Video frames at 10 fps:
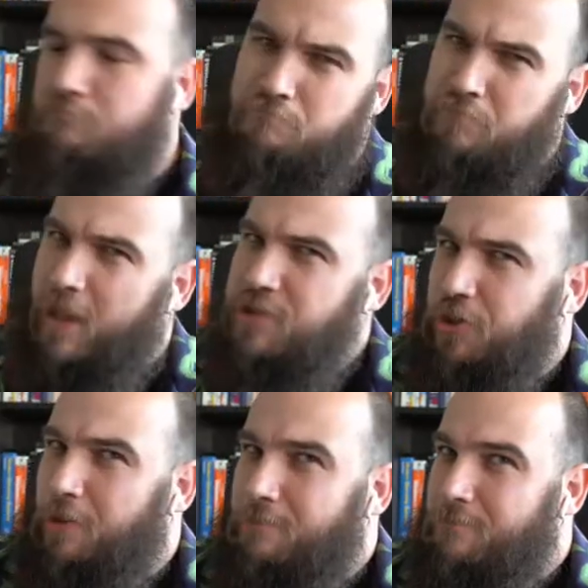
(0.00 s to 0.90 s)

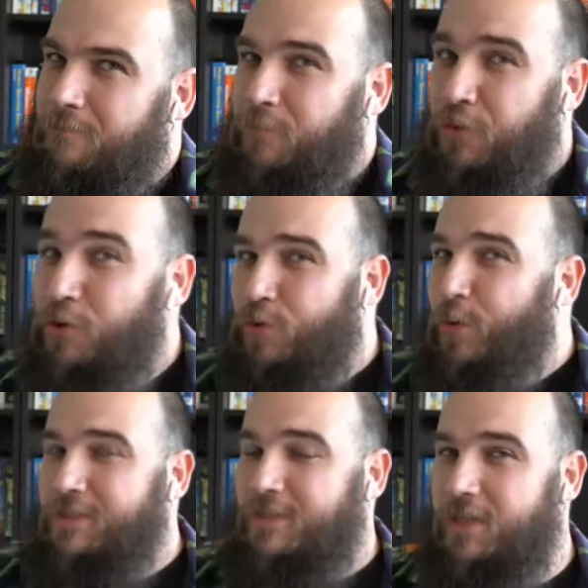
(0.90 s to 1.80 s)
pleasure to
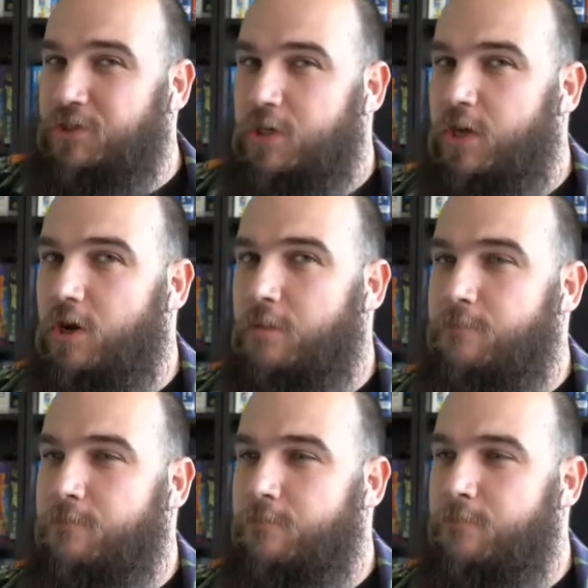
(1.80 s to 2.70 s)
you as an engineer,
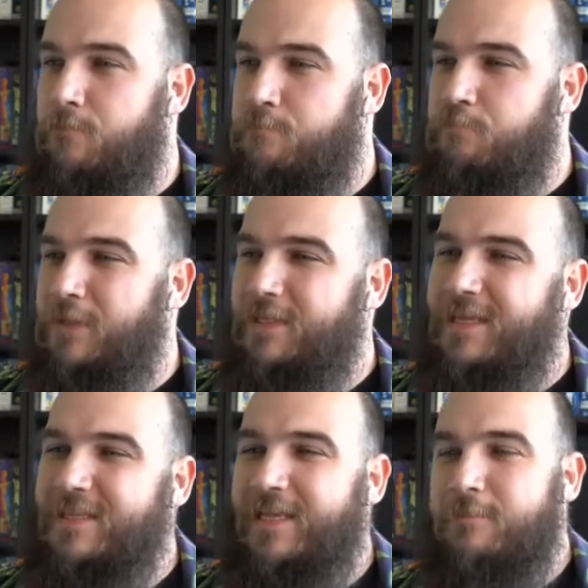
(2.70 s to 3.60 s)
but
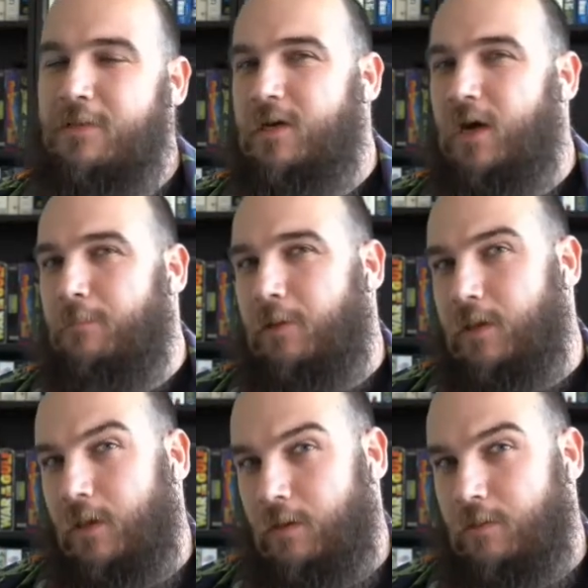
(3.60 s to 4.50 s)
it can be
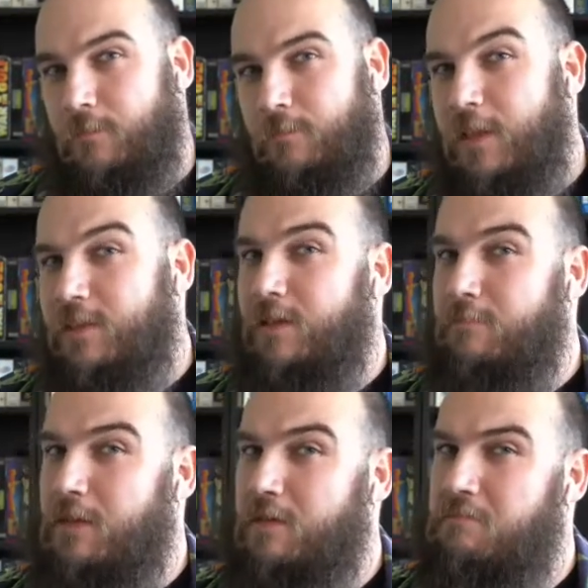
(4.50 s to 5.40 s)
complicated. It can
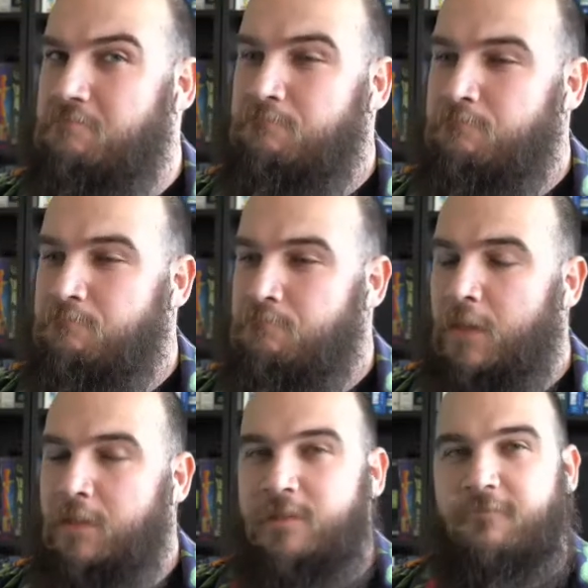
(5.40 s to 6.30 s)
be
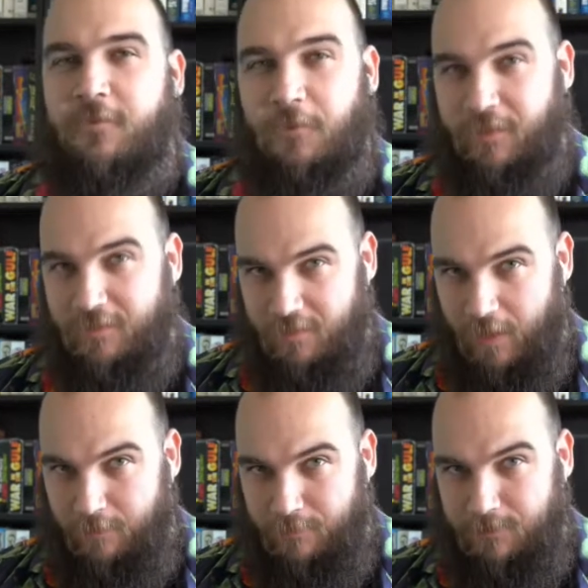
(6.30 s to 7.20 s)
difficult at
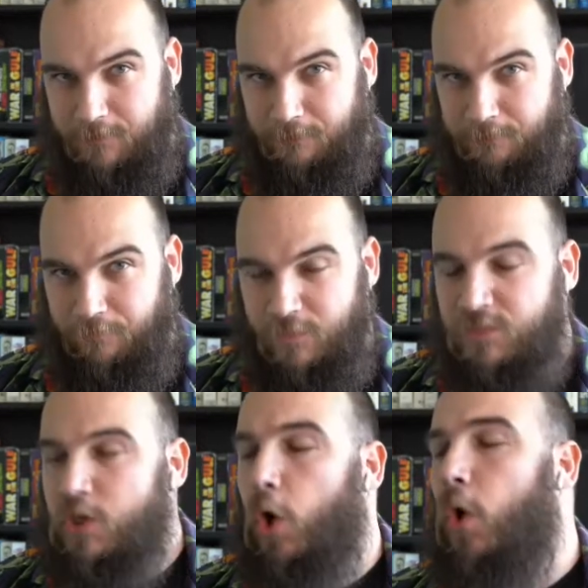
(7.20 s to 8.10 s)
times.
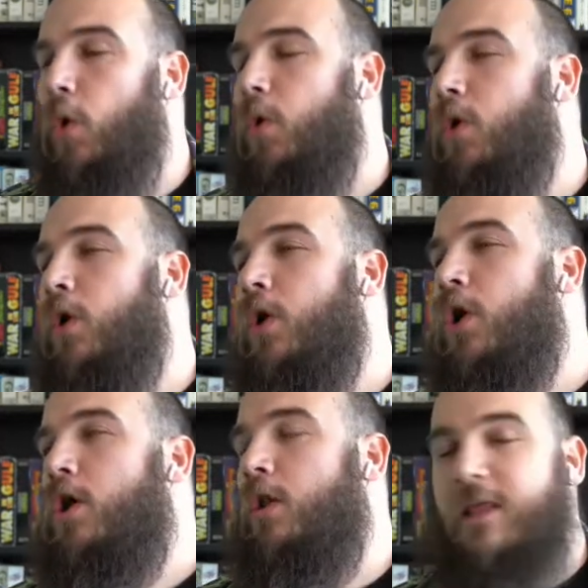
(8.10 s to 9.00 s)
So
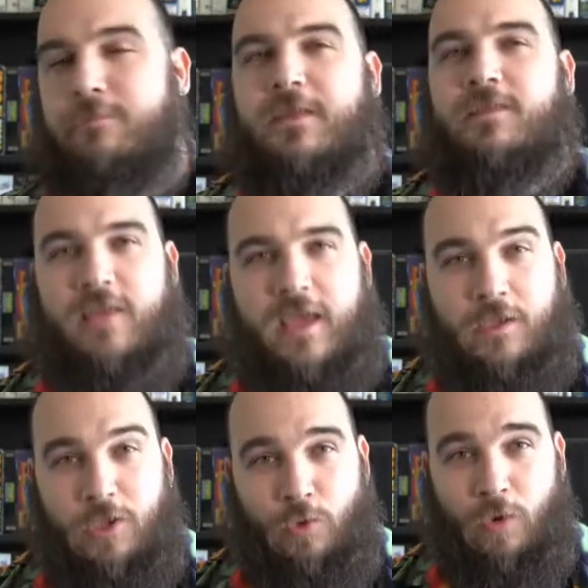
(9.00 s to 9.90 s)
let me
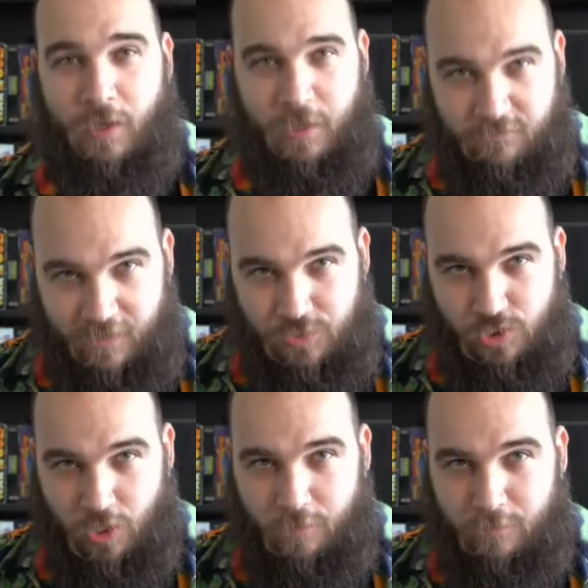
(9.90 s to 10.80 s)
take you on an
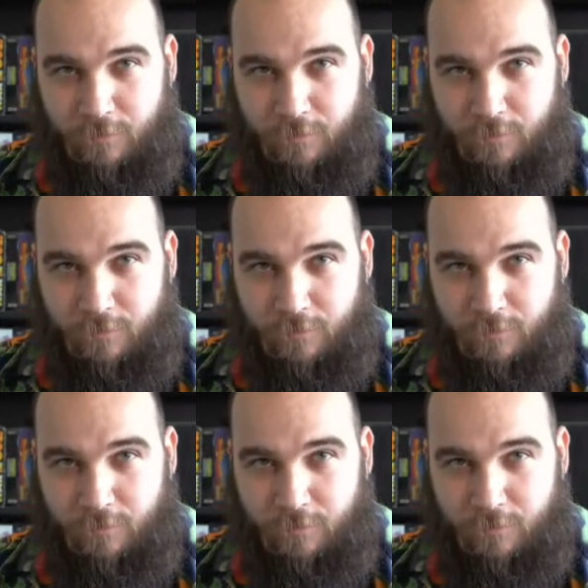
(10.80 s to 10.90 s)
adventure